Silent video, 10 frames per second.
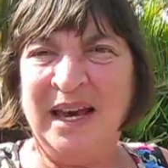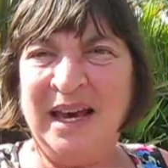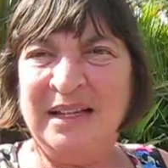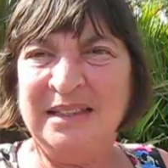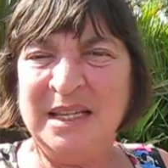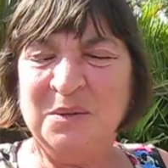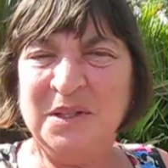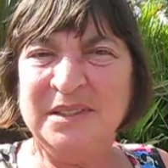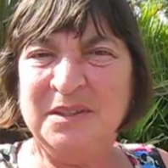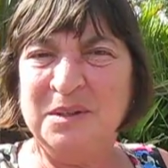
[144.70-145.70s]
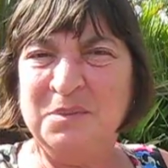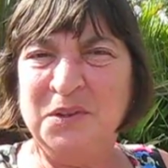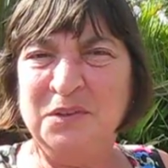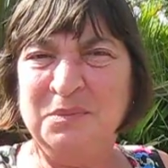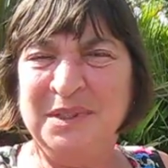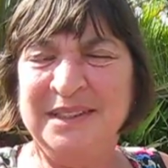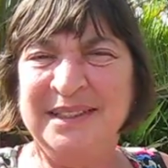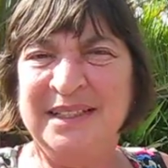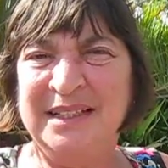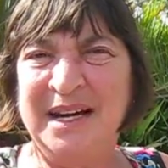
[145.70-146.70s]
and there wasn't the movement
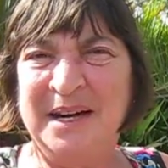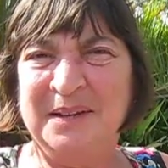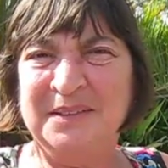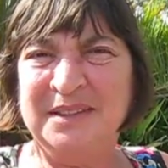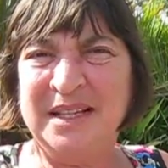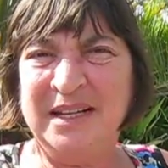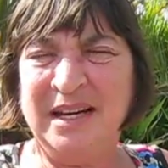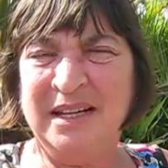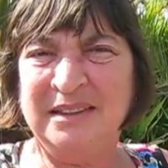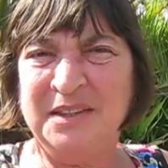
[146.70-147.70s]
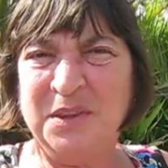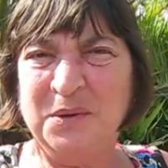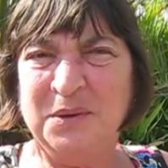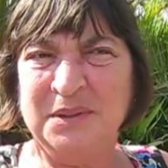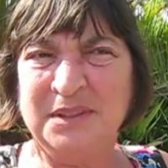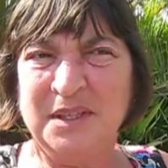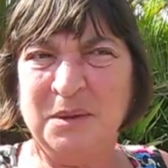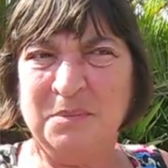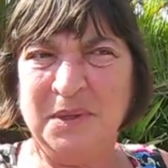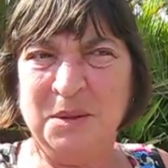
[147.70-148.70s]
in and out. They had thought that
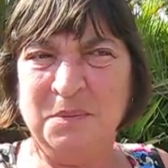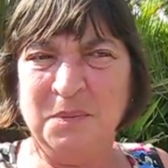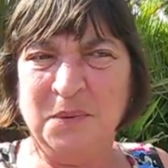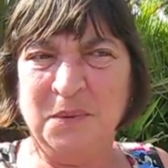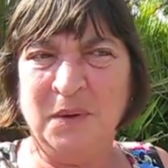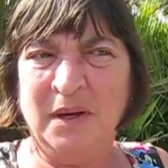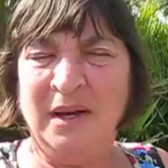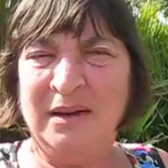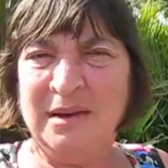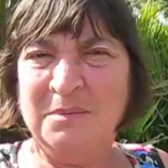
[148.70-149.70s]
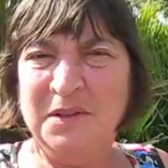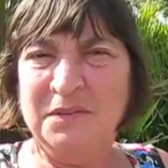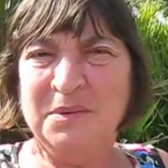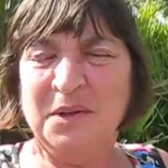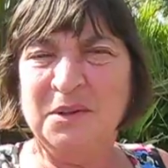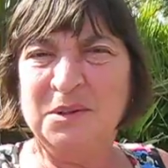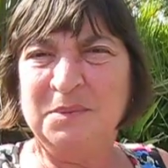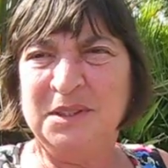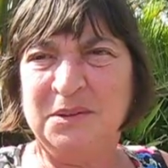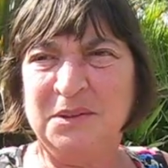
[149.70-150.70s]
people coming from the
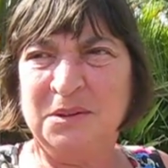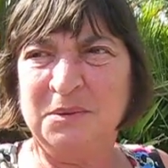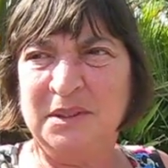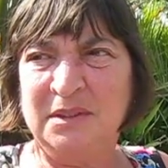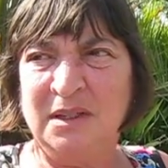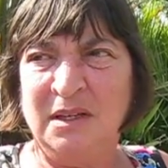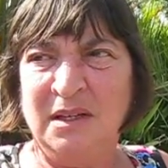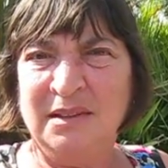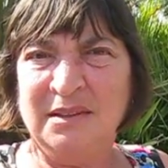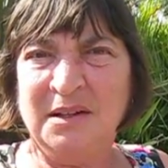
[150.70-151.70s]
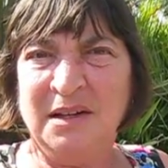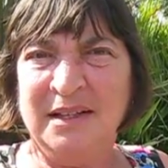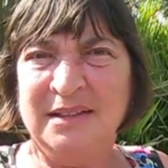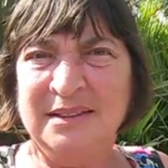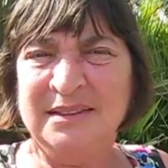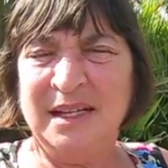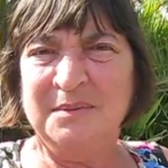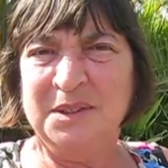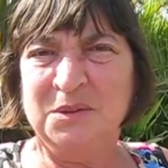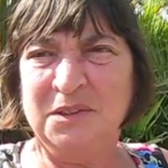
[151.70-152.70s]
hospitals would die at the
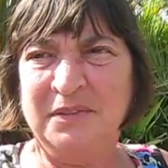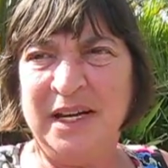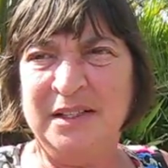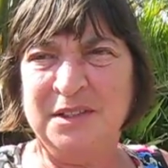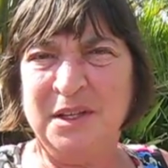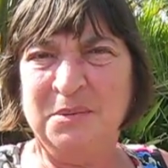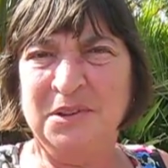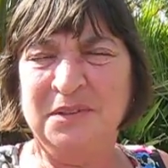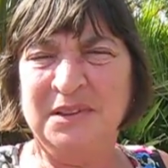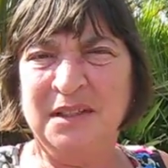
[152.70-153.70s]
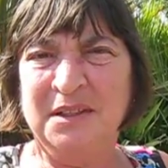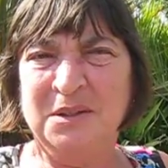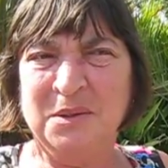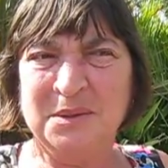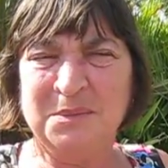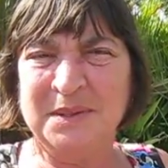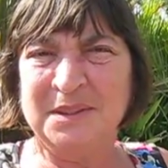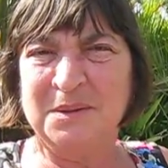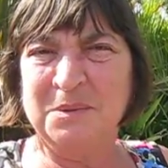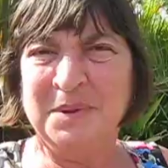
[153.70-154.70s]
same sort of age they would have done in
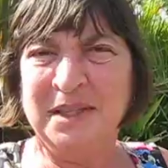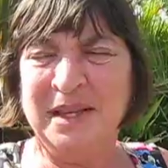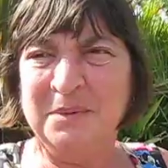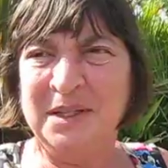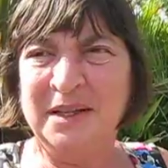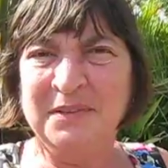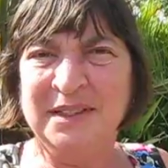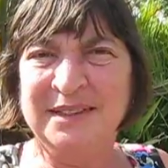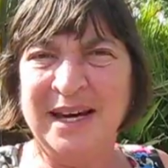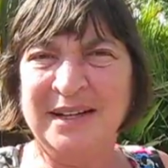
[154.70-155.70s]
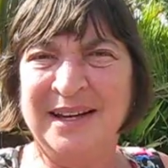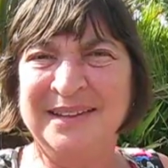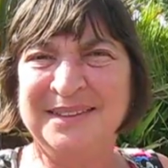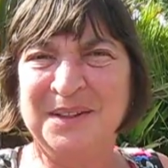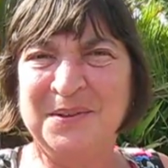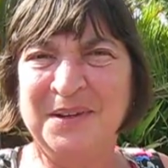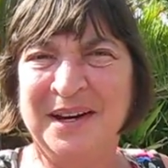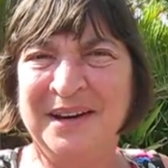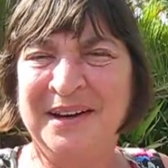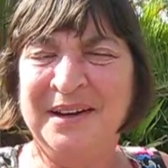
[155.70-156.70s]
hospital, but they were living decades longer